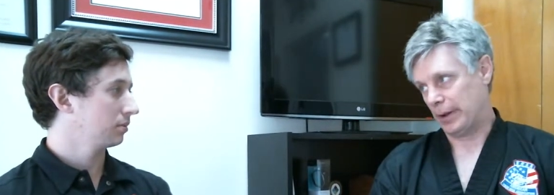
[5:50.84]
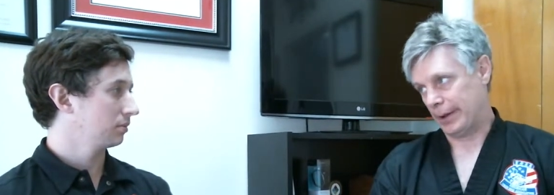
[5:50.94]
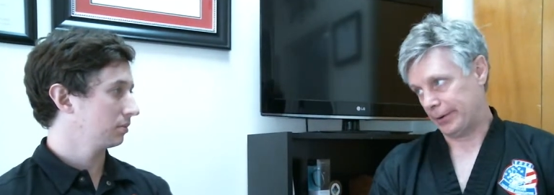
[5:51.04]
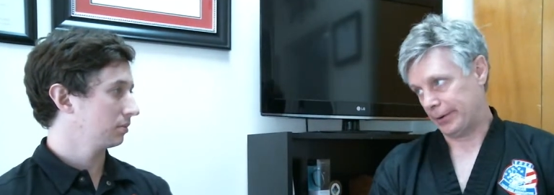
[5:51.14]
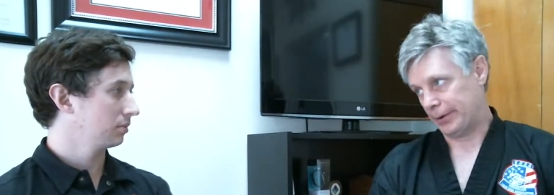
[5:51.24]

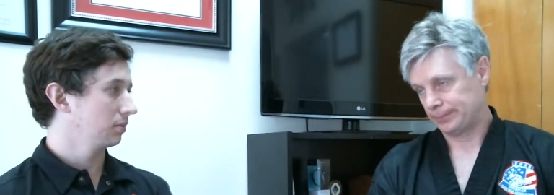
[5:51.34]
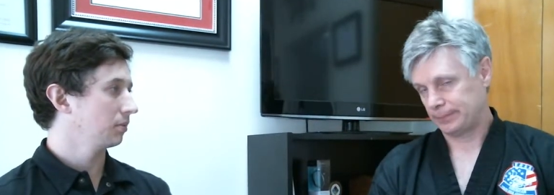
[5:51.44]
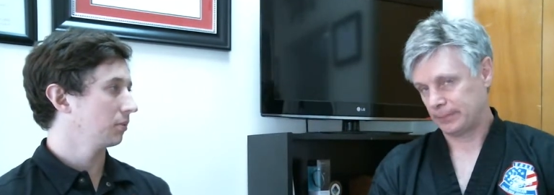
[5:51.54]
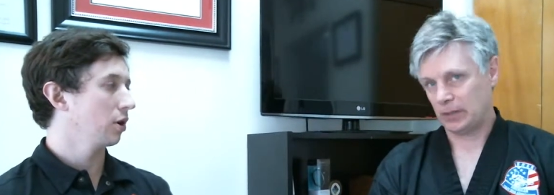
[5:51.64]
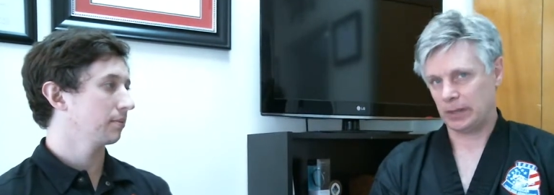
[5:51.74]
Speaker 1: minor.
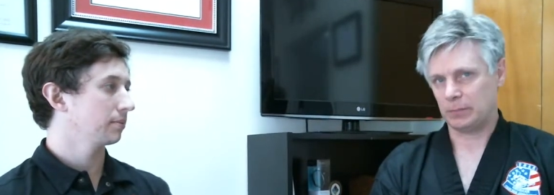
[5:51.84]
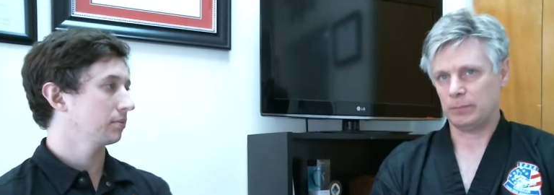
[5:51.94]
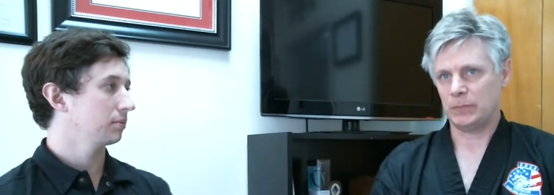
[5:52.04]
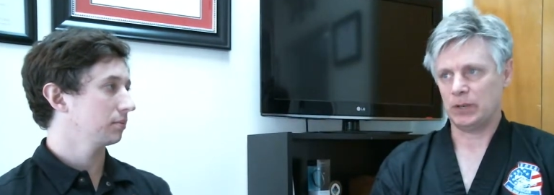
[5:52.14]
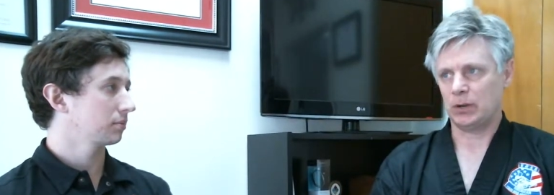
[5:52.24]
Okay. Uh,
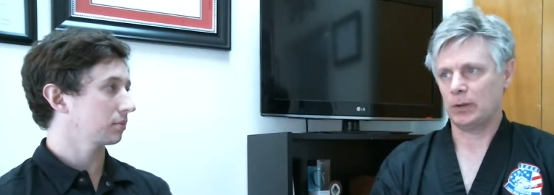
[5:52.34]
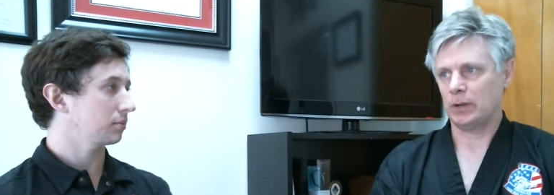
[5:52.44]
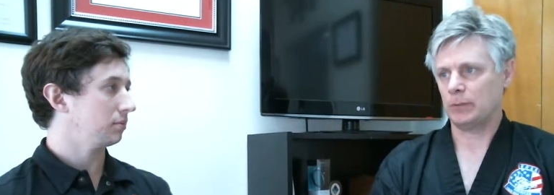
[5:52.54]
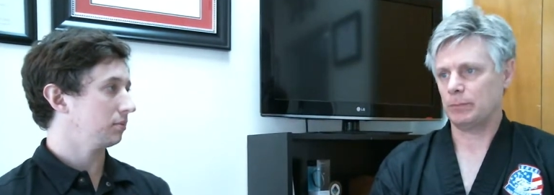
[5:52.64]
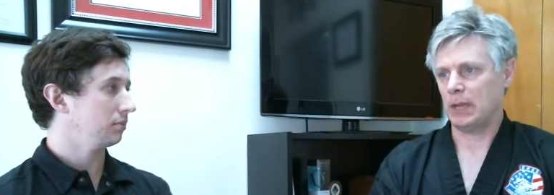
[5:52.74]
you know,
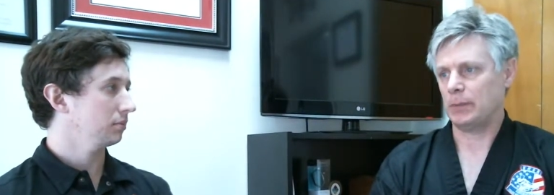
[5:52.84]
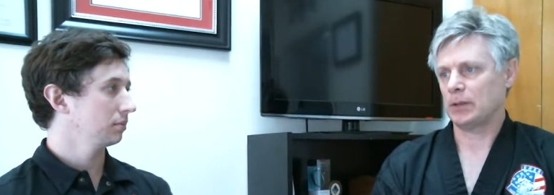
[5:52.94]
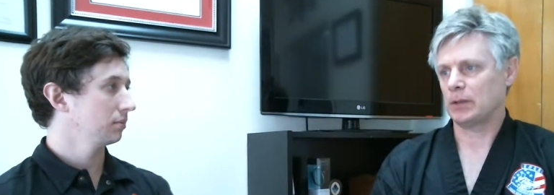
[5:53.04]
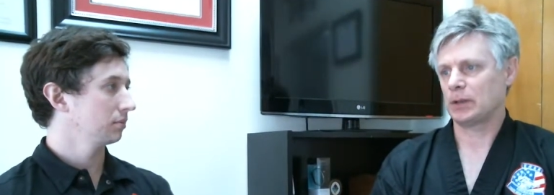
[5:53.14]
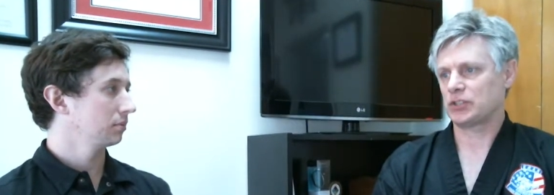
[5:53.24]
uh, maybe
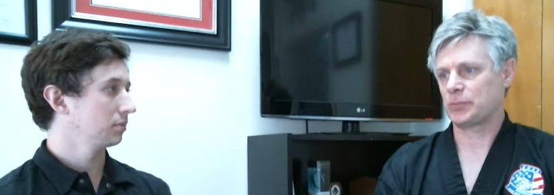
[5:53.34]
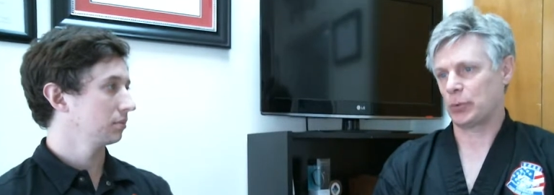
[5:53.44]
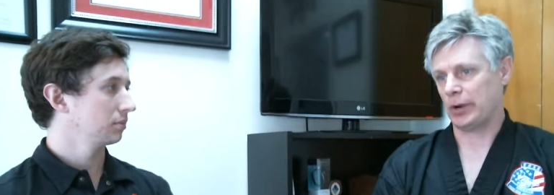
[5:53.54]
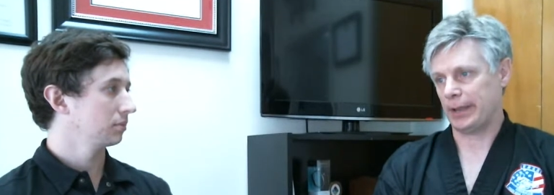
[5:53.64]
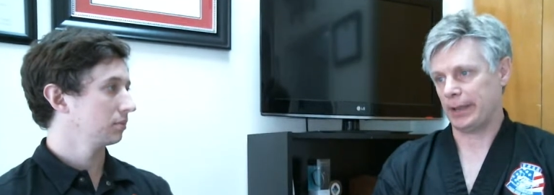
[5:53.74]
a, a,
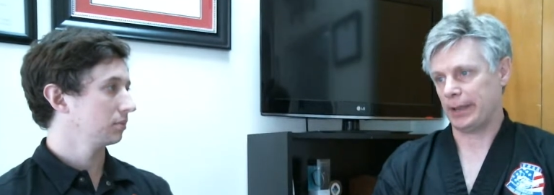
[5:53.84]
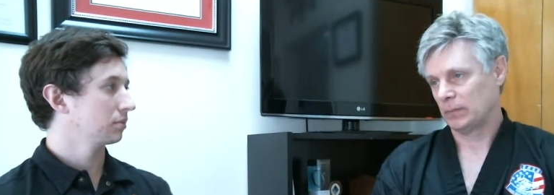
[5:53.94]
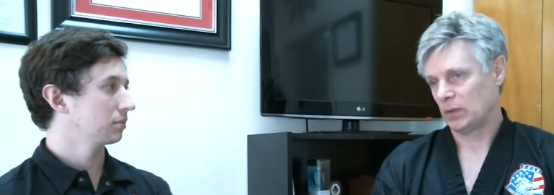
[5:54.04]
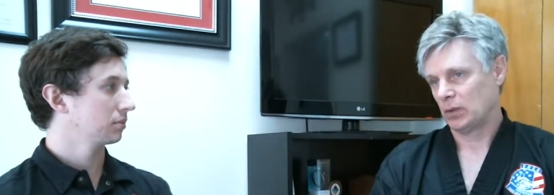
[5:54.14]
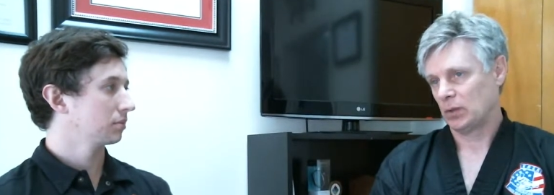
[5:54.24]
sprain
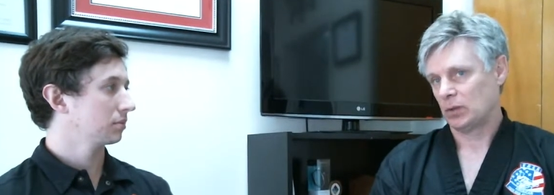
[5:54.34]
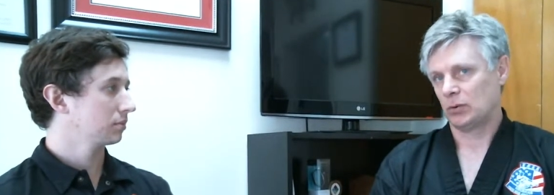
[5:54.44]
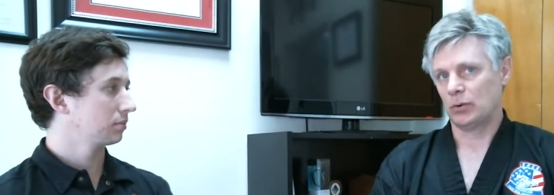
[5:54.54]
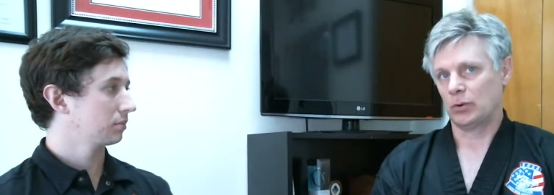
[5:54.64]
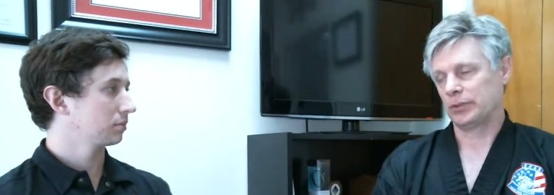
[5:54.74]

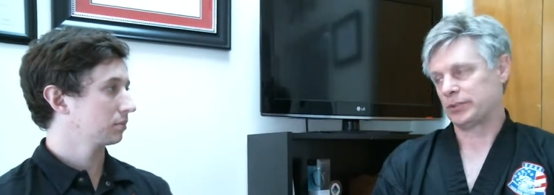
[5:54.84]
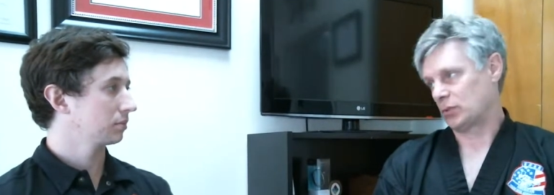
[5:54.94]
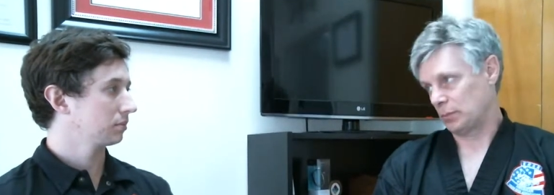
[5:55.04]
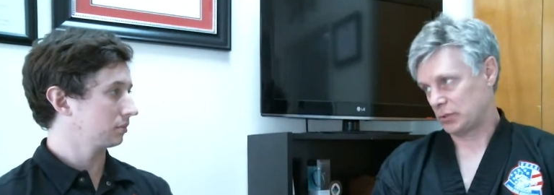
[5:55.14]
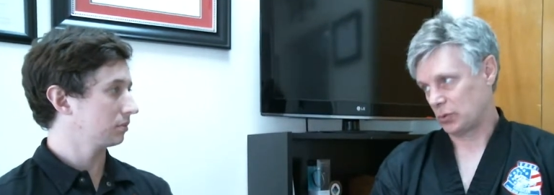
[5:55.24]
or a
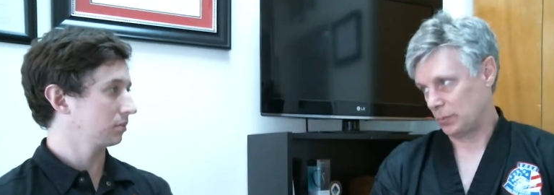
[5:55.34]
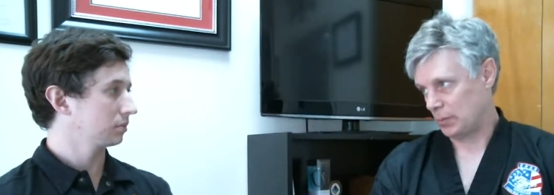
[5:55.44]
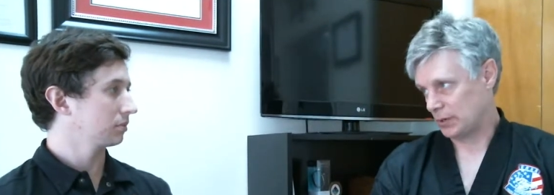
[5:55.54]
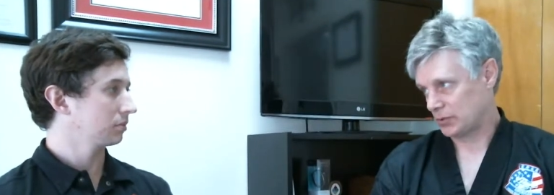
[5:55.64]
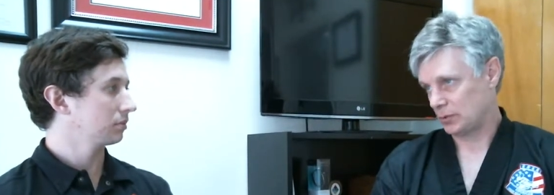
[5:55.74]
torn torn
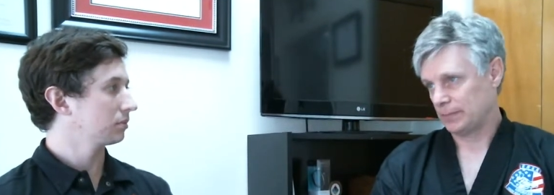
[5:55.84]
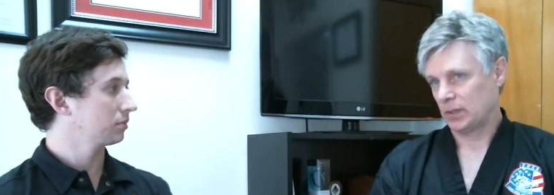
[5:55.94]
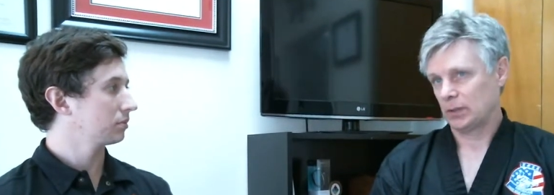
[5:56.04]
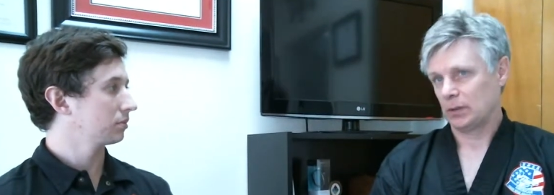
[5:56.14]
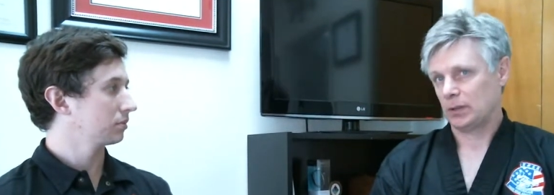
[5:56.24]
muscle,
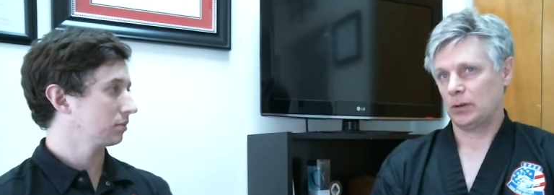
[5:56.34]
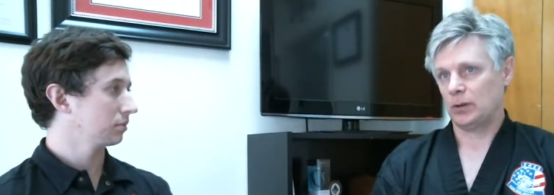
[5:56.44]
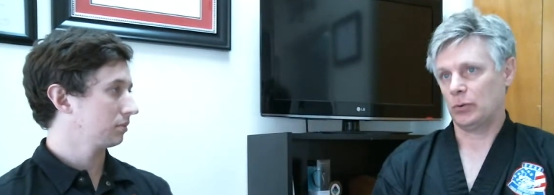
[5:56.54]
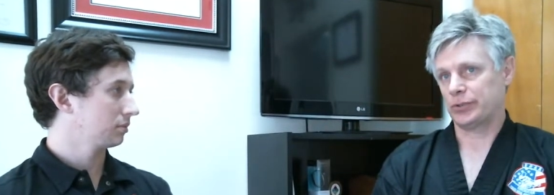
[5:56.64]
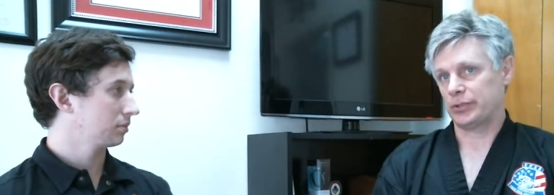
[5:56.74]

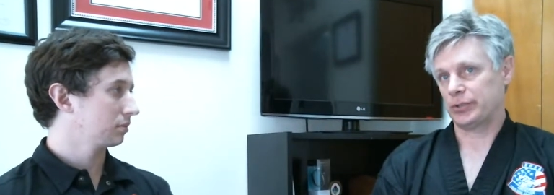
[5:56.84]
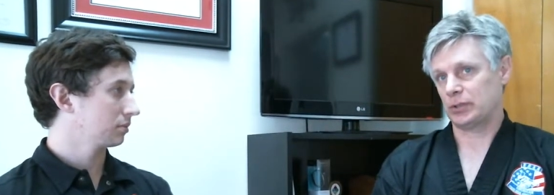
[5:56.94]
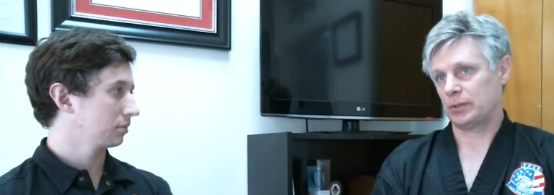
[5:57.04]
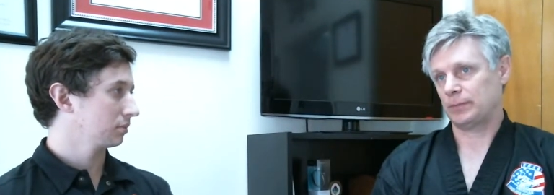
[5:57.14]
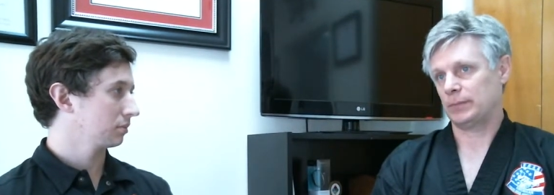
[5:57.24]
or, just
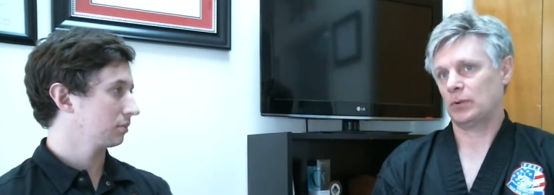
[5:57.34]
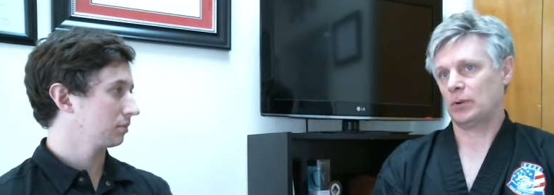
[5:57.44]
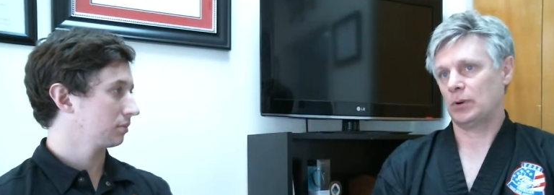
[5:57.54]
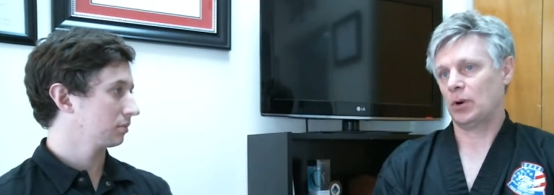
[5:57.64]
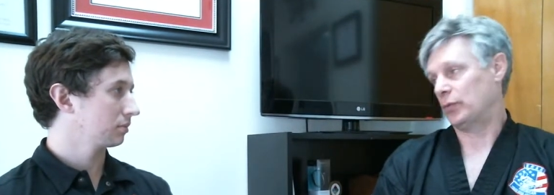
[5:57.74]
a
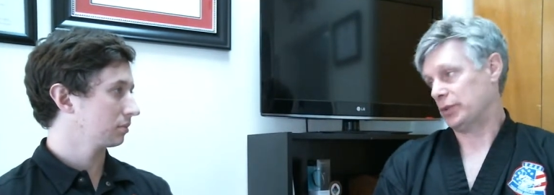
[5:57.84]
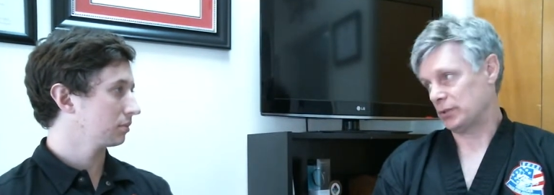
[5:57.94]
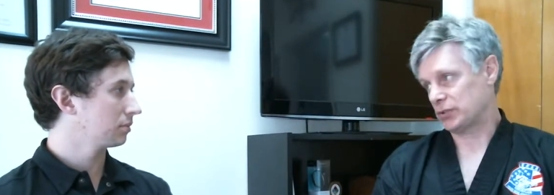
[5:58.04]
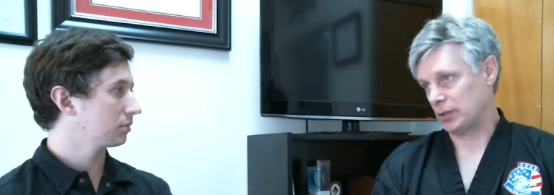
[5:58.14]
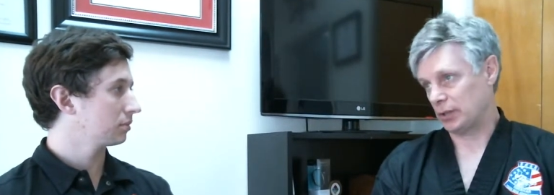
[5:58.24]
uh, overuse.